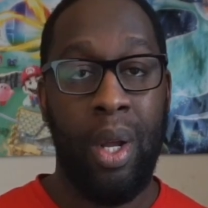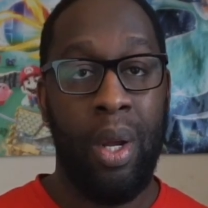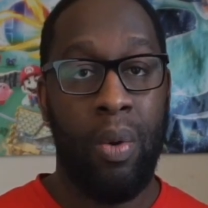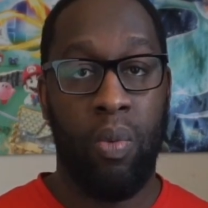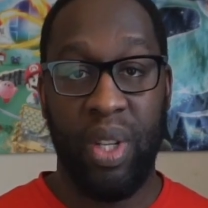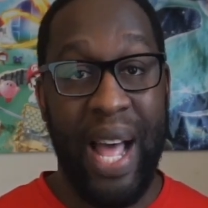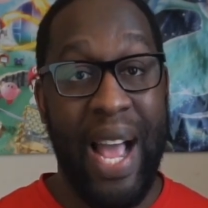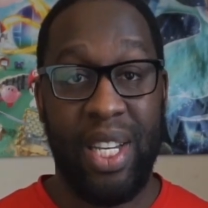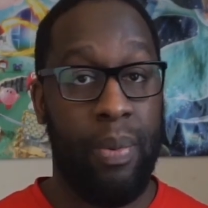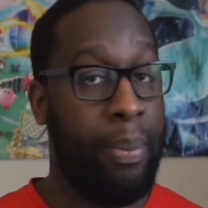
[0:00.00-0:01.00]

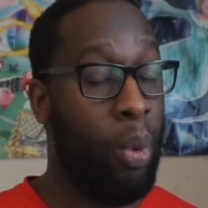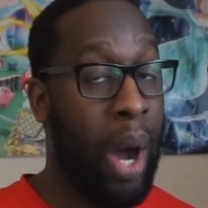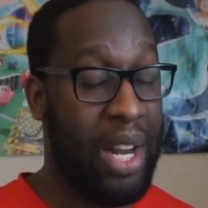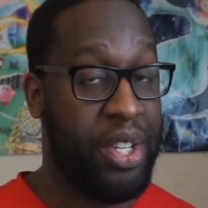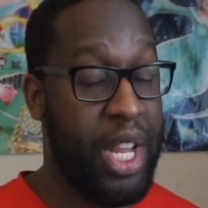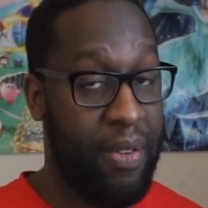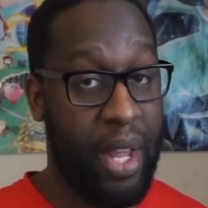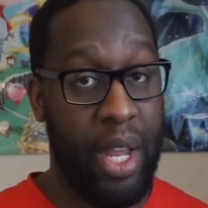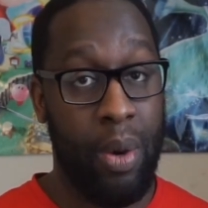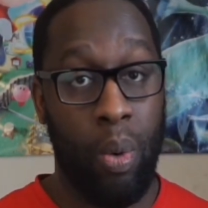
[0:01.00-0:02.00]
relax and maybe watch
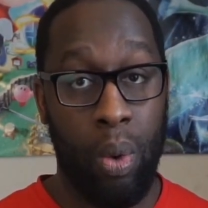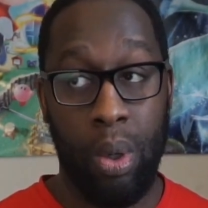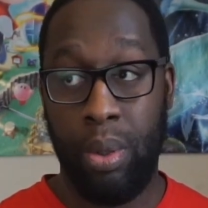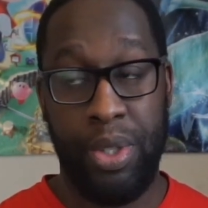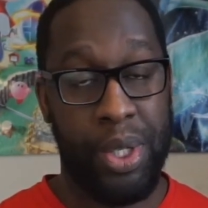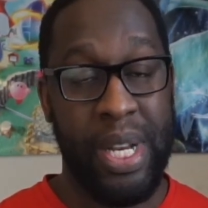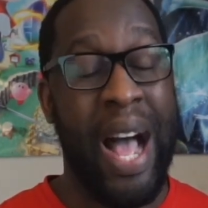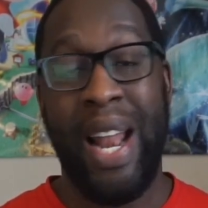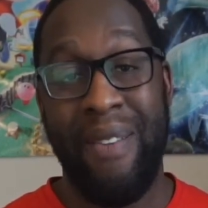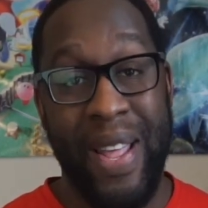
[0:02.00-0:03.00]
TV or just
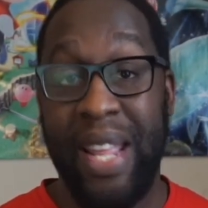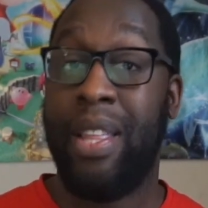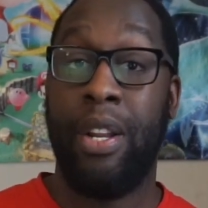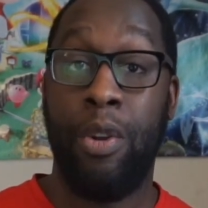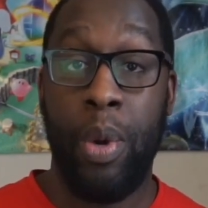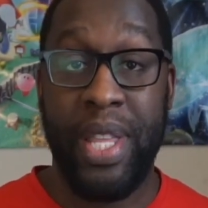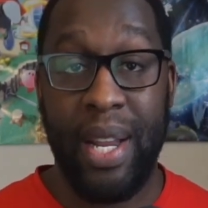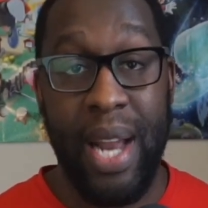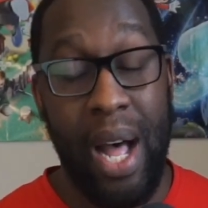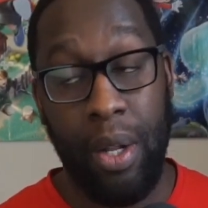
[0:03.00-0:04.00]
not have anything to do with
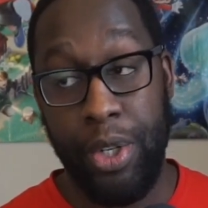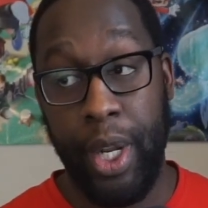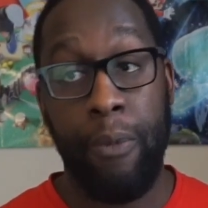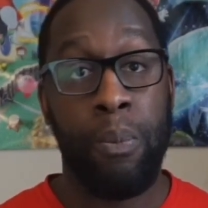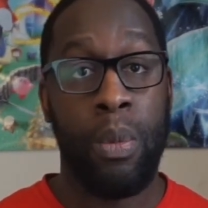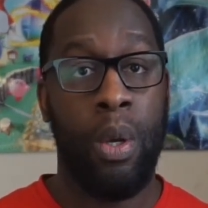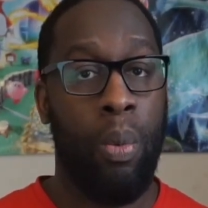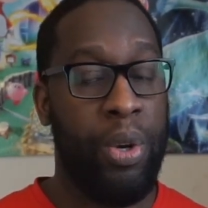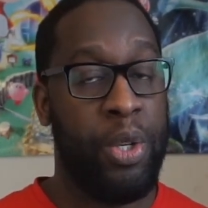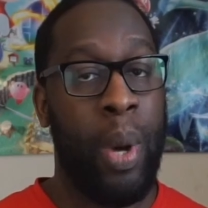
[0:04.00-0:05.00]
technology,
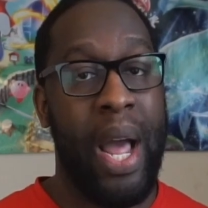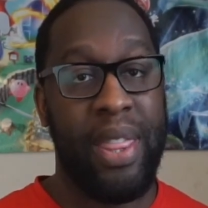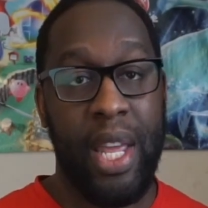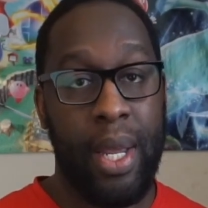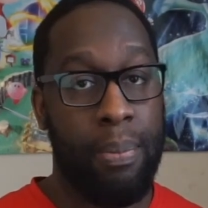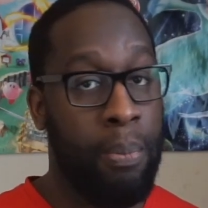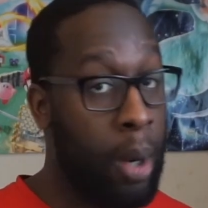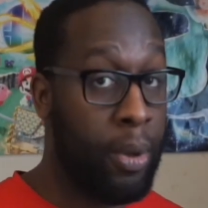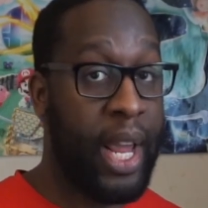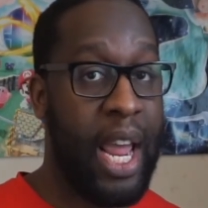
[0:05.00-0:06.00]
which is why I think
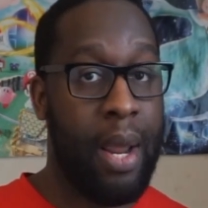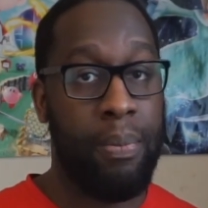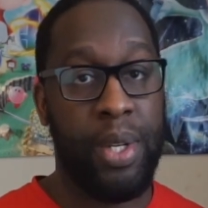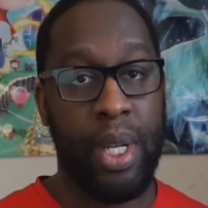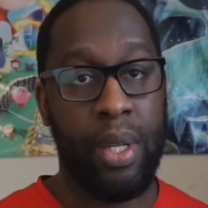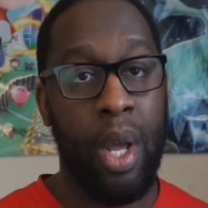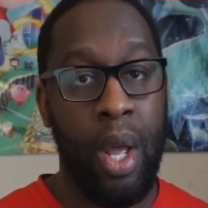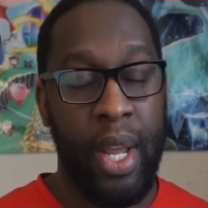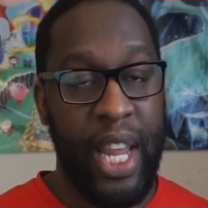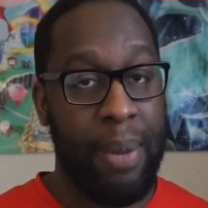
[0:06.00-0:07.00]
mobile games and
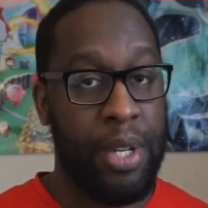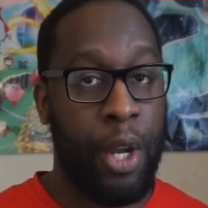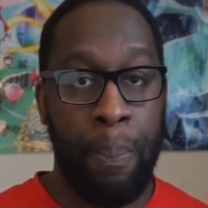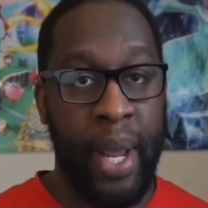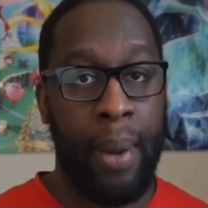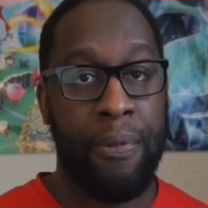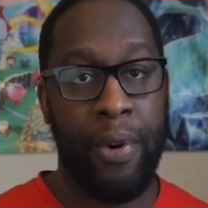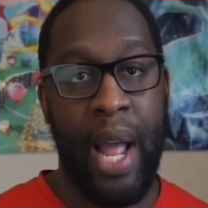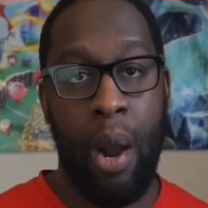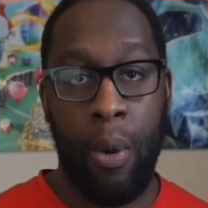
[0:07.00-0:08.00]
games that you can pick up for
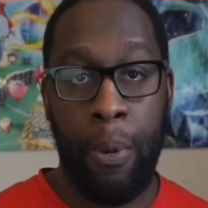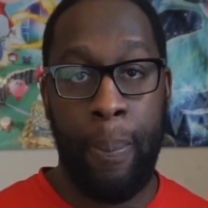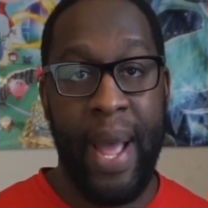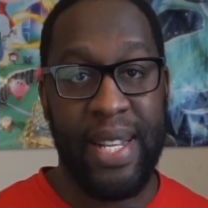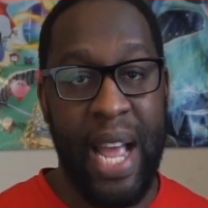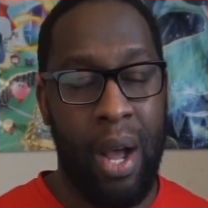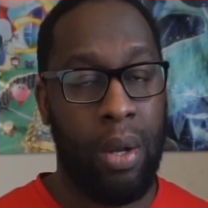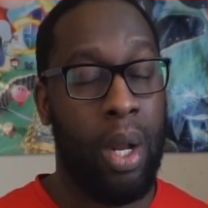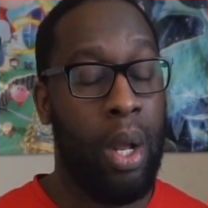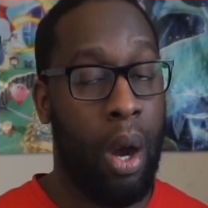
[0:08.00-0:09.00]
an hour and put back
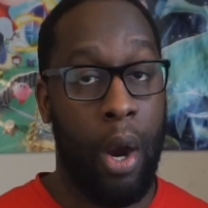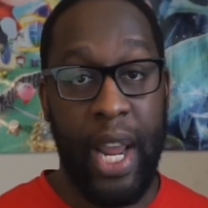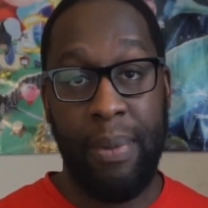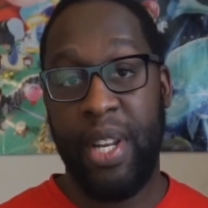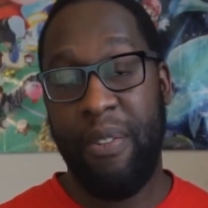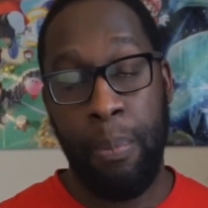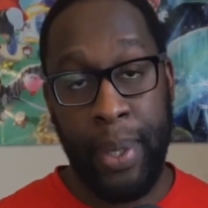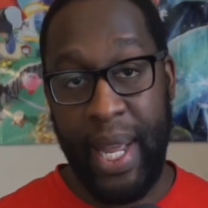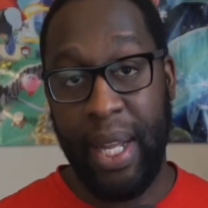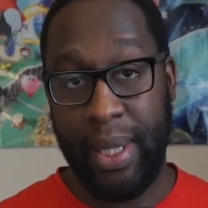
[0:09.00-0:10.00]
down are games that I've been
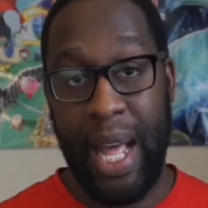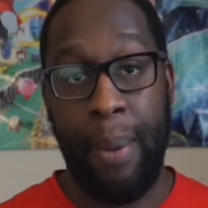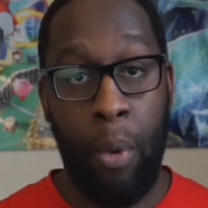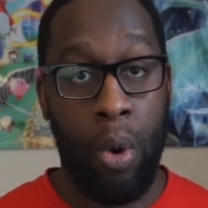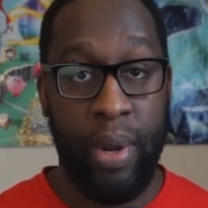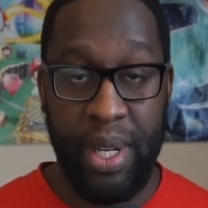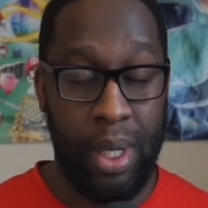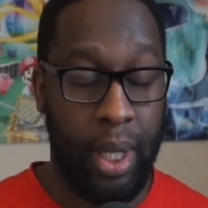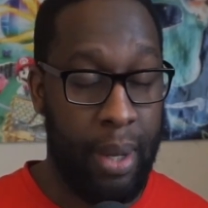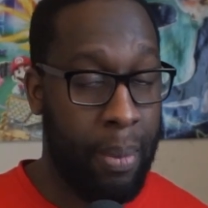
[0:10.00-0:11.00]
playing a lot more
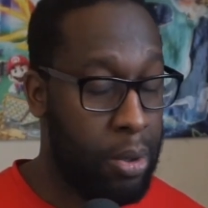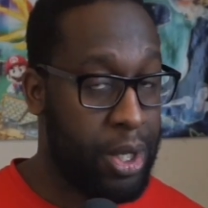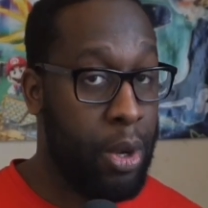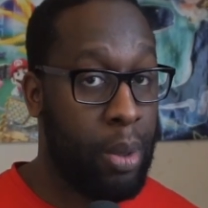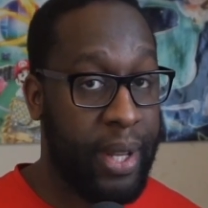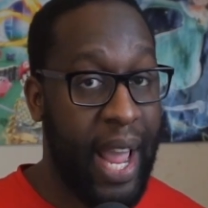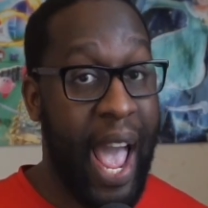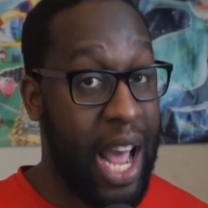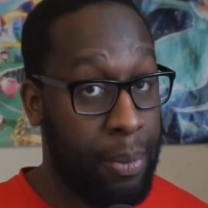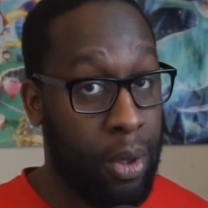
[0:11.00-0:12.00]
recently, most notably
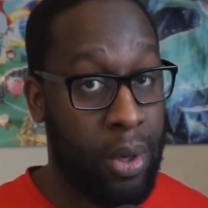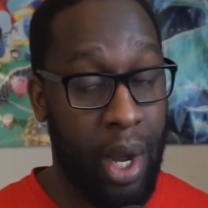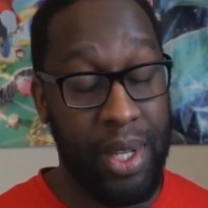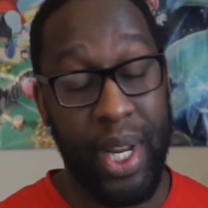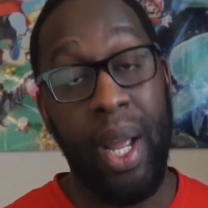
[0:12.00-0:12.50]
Animal Crossing.